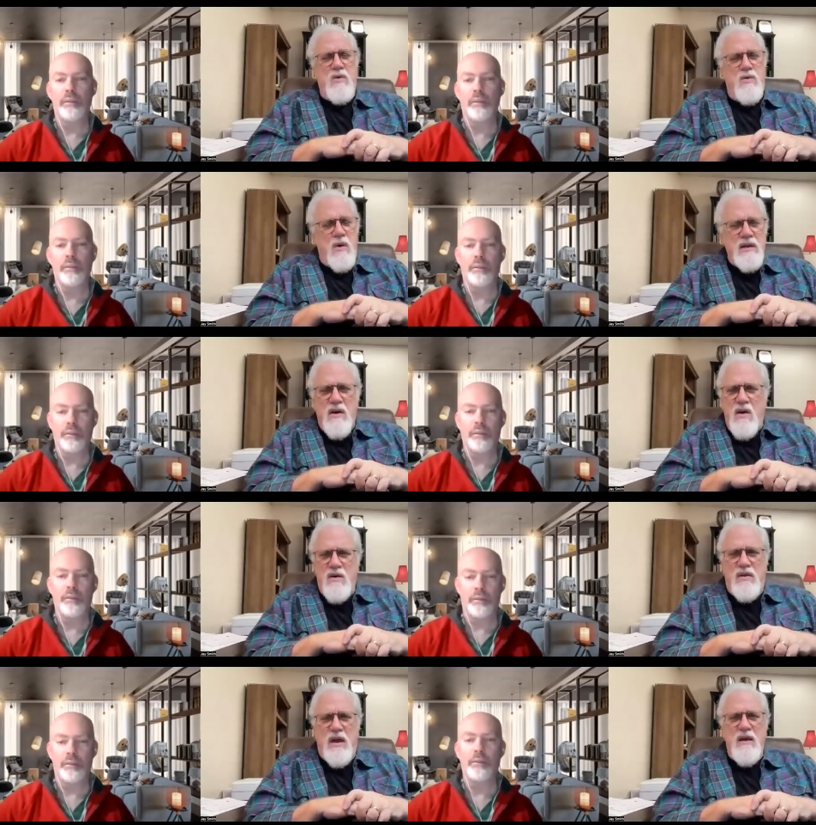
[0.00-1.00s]
Speaker 1: What are
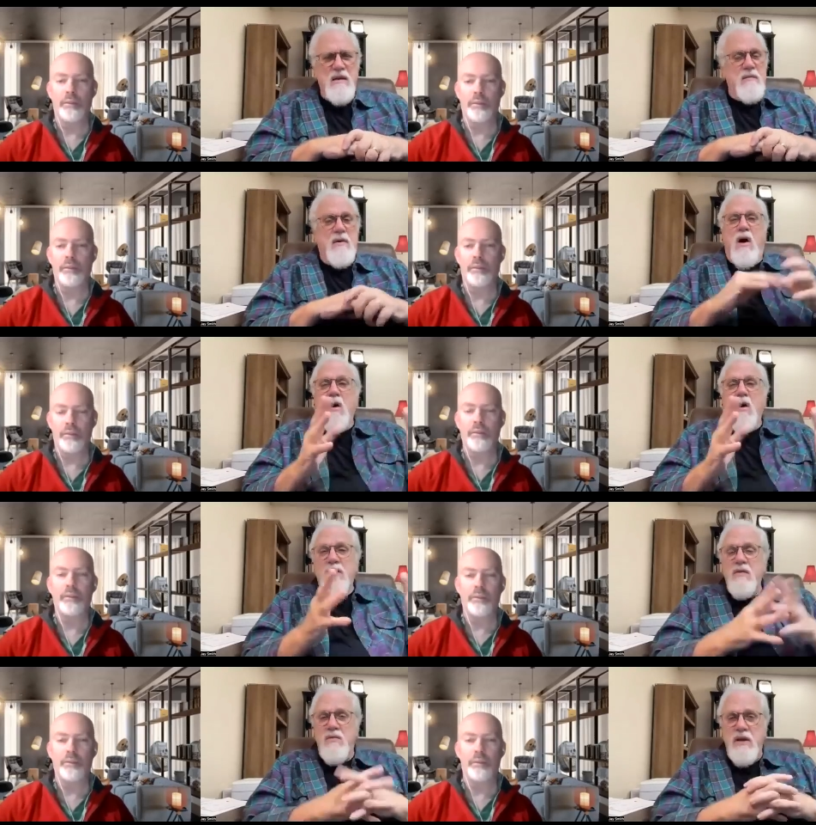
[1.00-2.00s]
they? Are
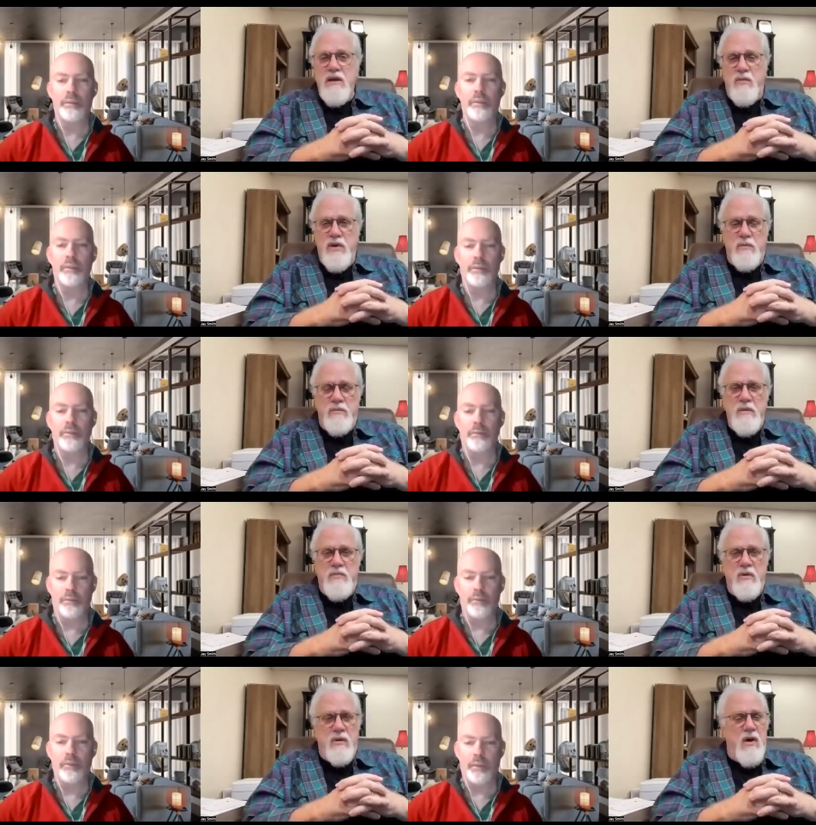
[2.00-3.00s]
they really real
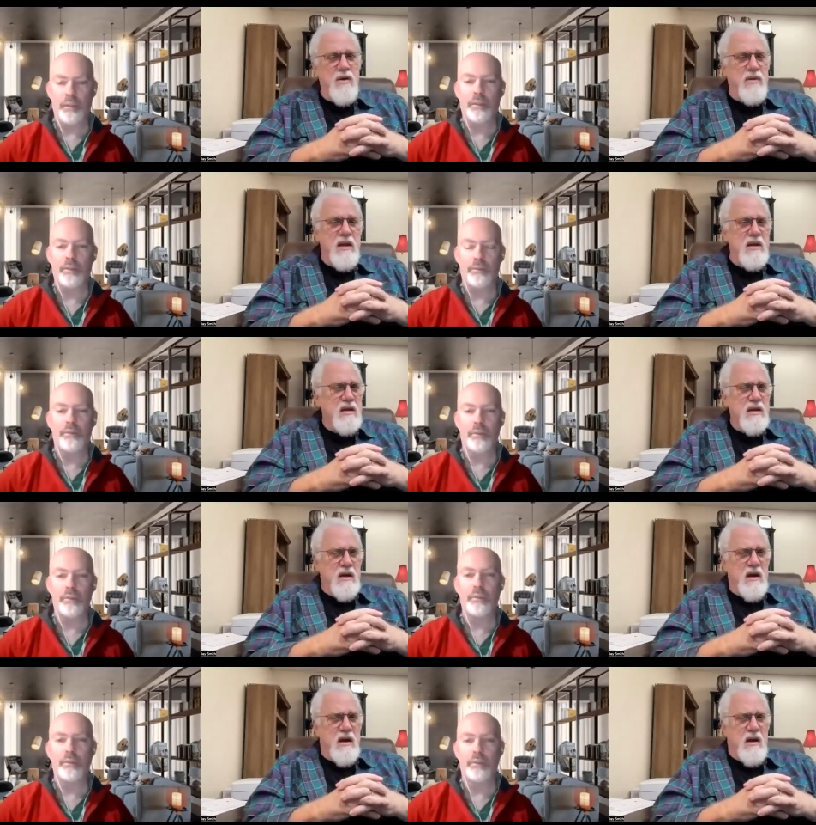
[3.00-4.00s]
people? Are they
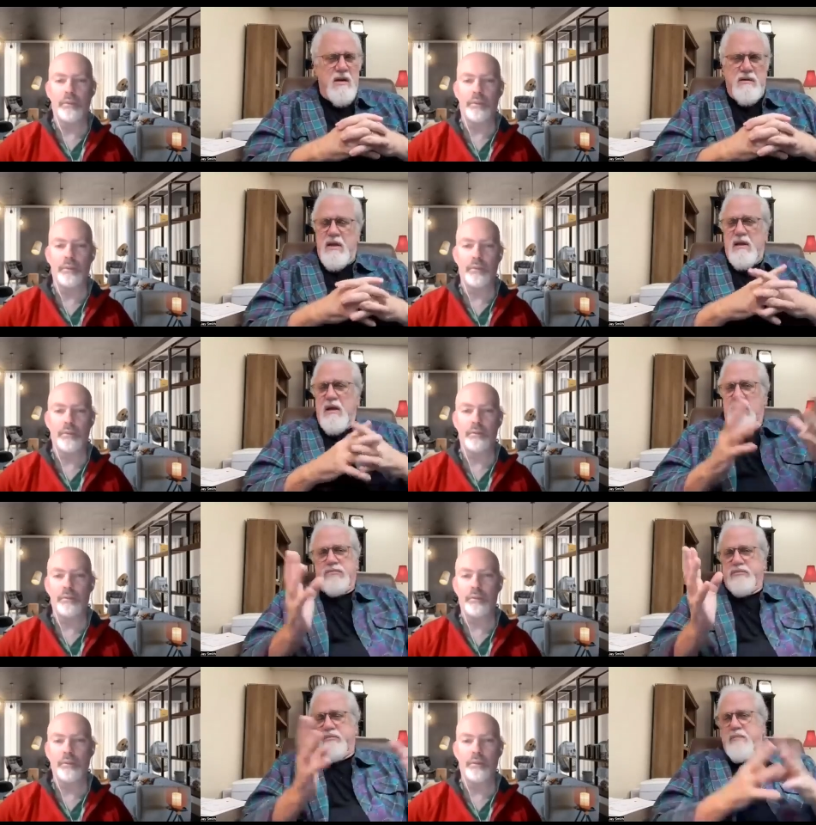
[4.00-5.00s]
uh, are they uh,
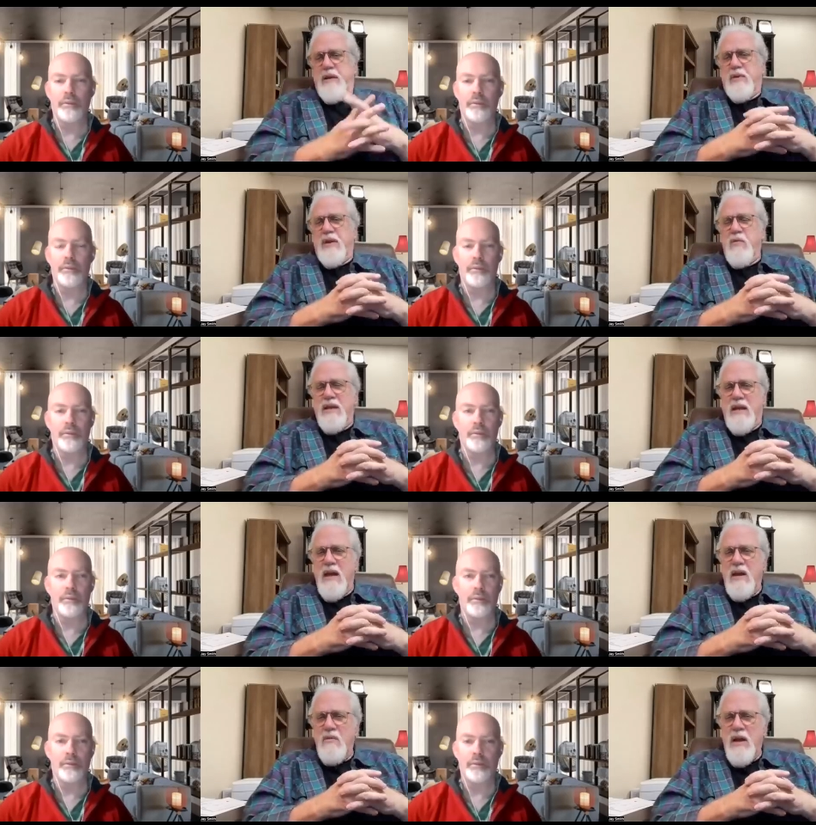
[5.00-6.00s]
people that we
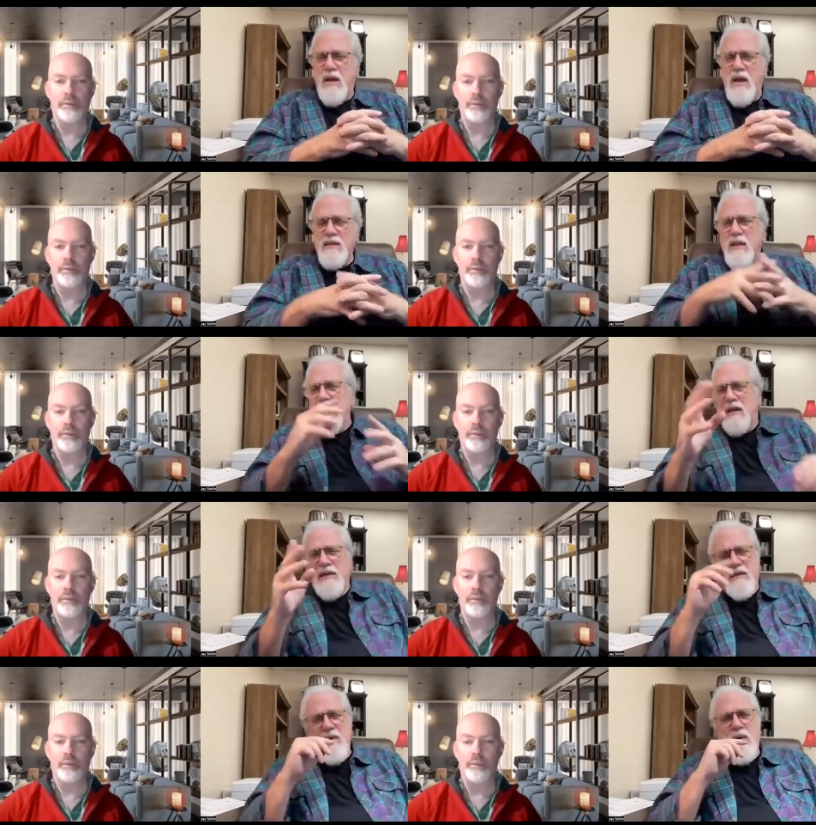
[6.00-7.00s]
cannot recognize?
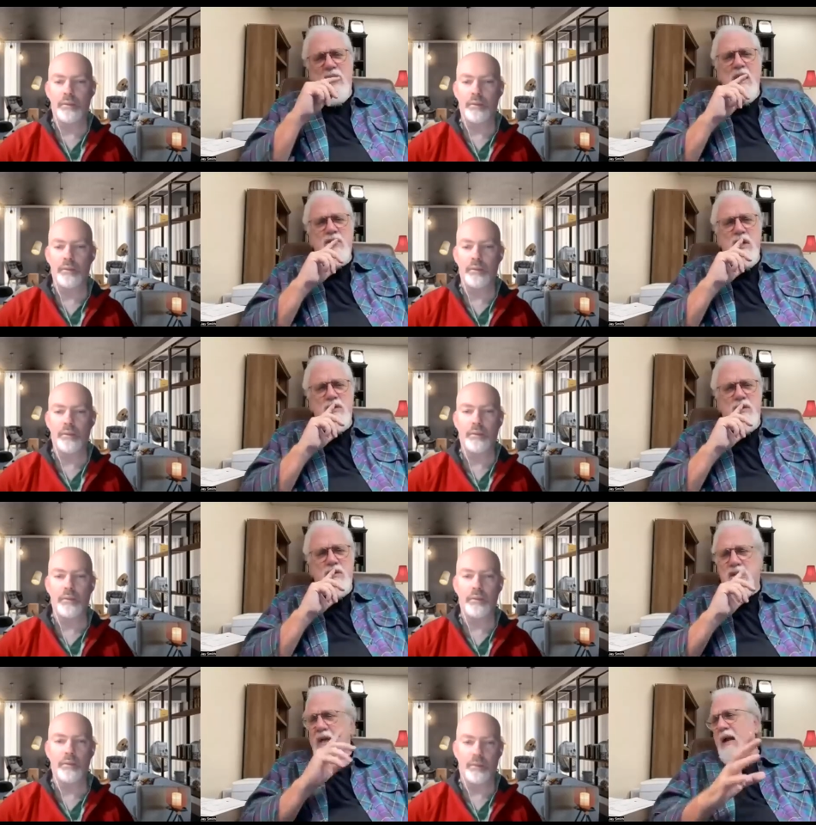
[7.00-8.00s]
Let's see what AJ
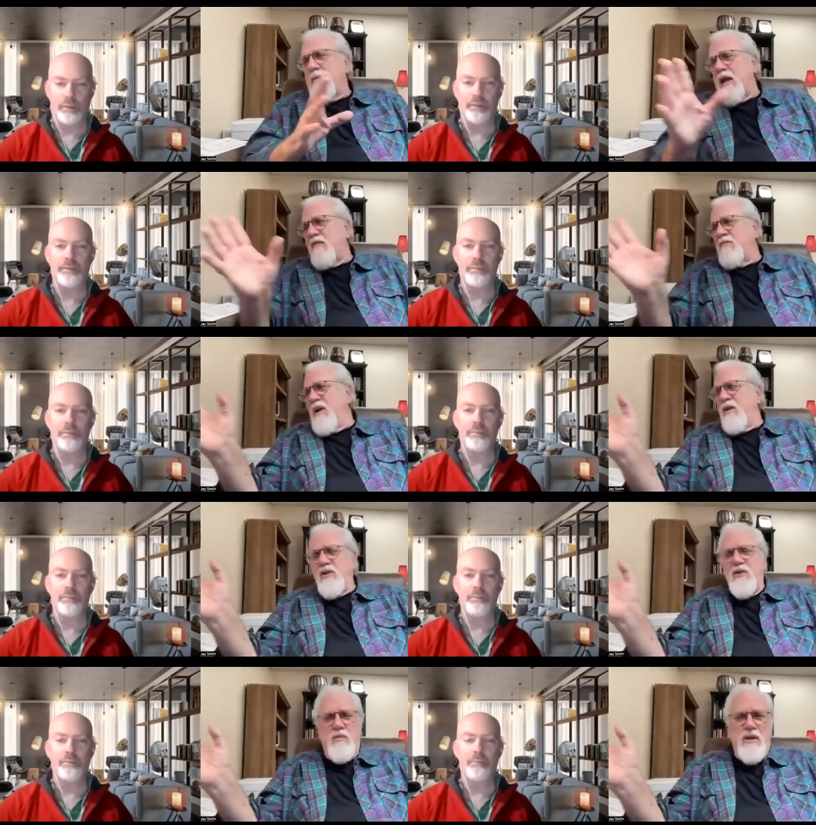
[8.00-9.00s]
Deus and I'm going to have Mel.
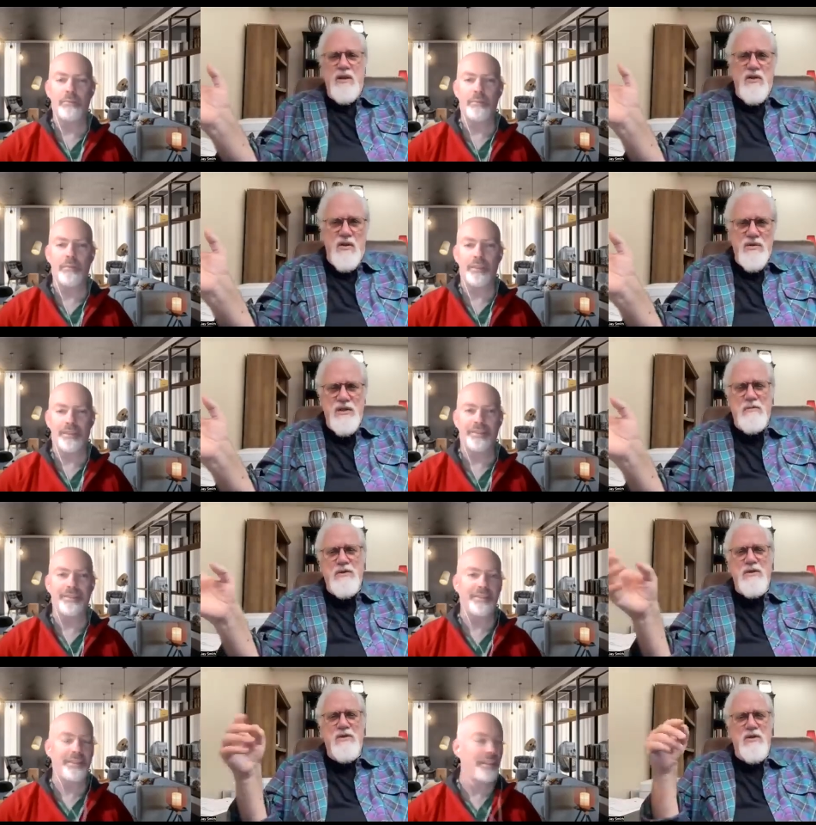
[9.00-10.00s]
You're the one that knows this
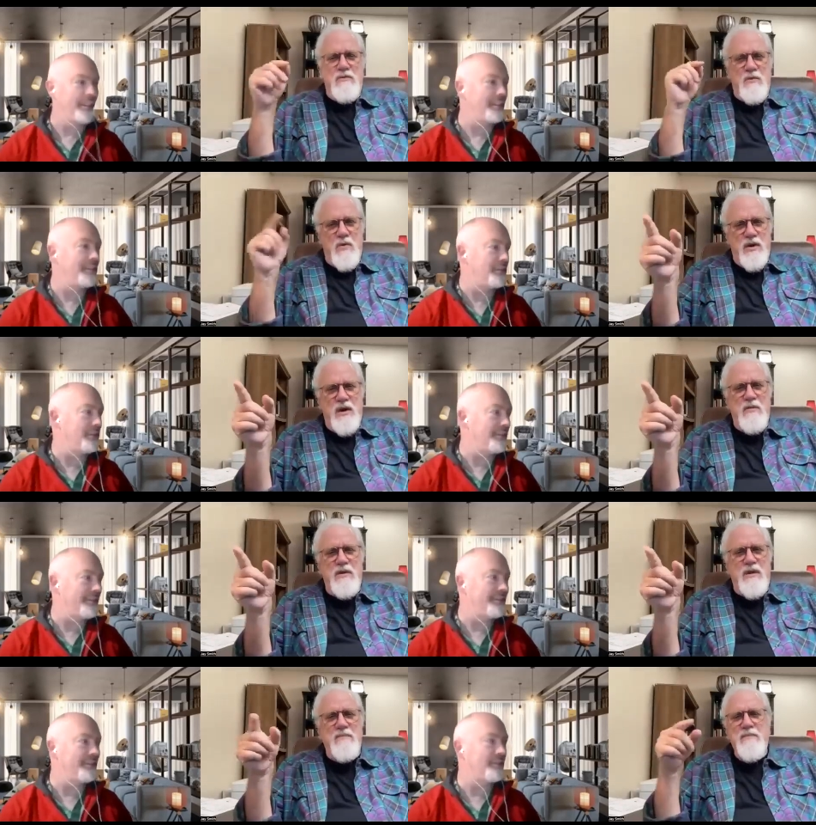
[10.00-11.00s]
material. You've been working with
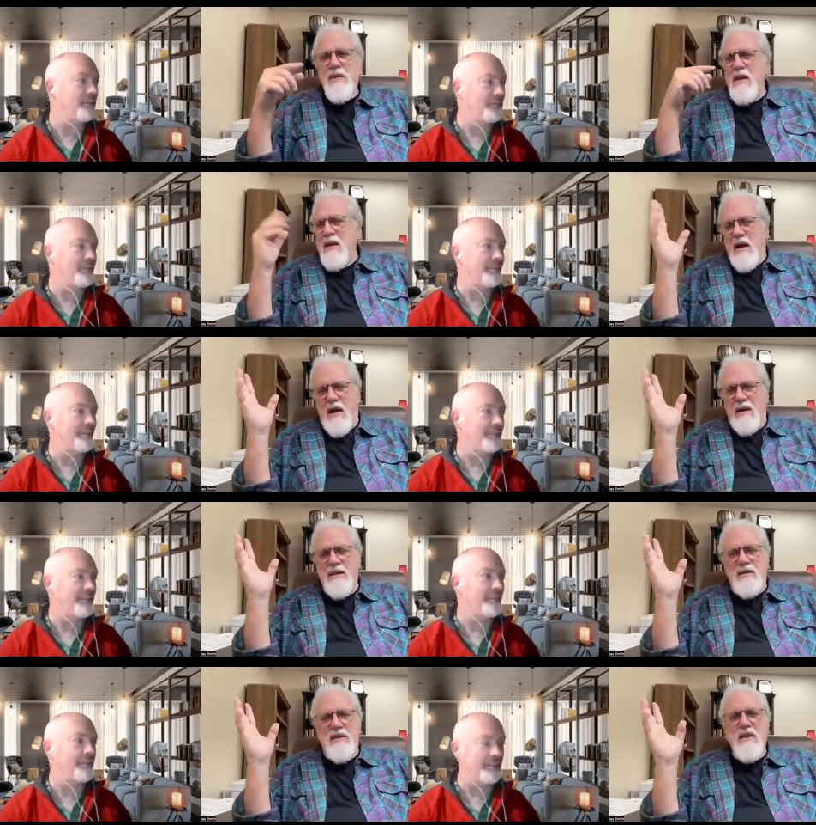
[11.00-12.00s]
him. Uh,
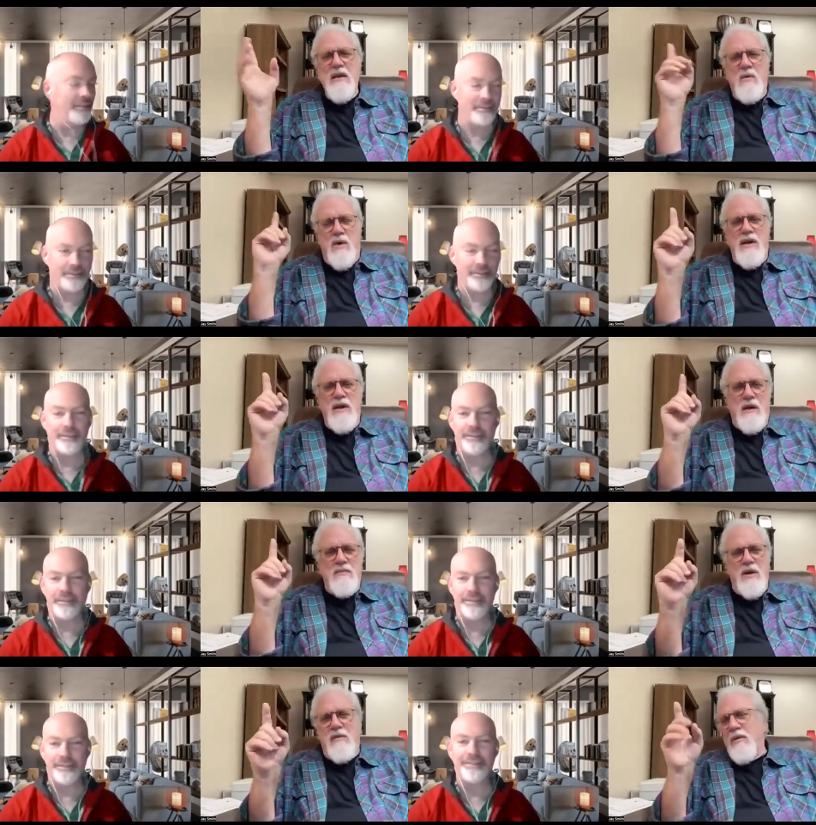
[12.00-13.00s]
let's see what he
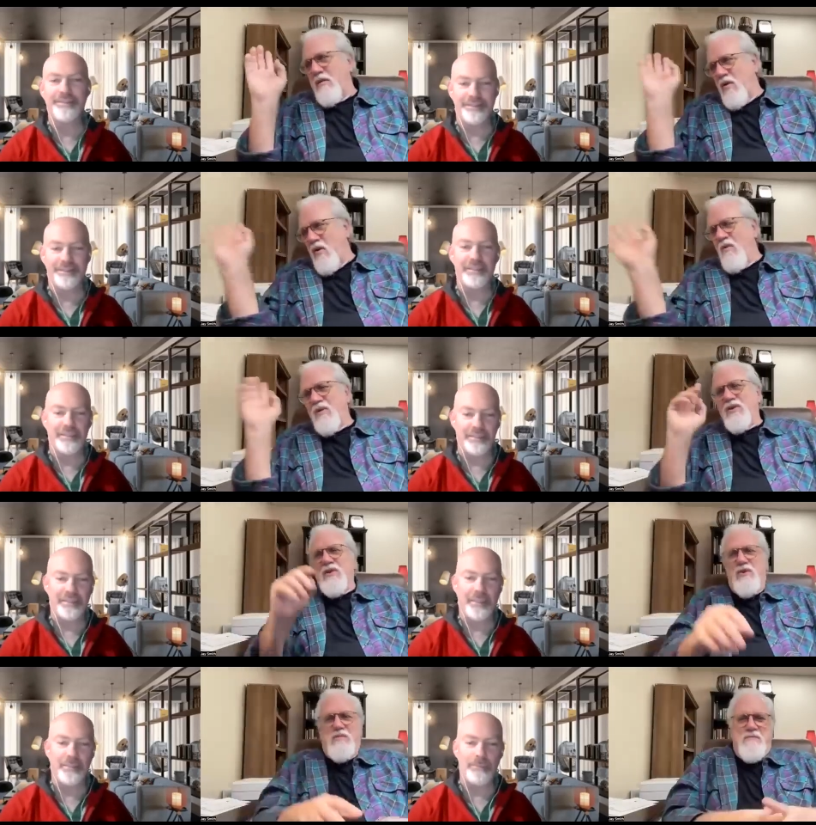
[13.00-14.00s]
comes up with. Over to
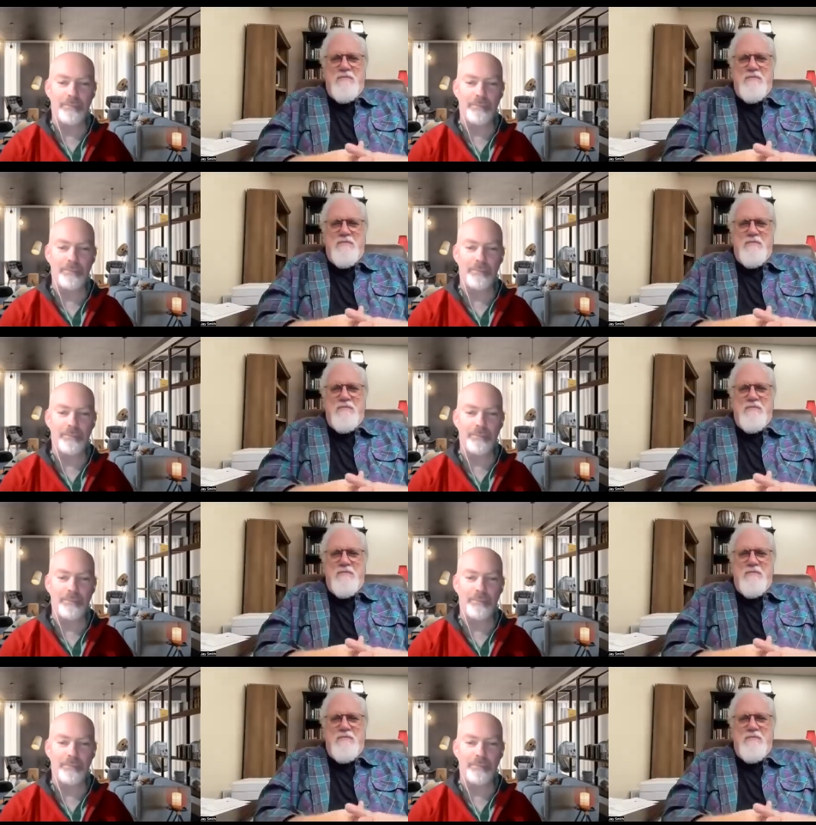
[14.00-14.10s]
you.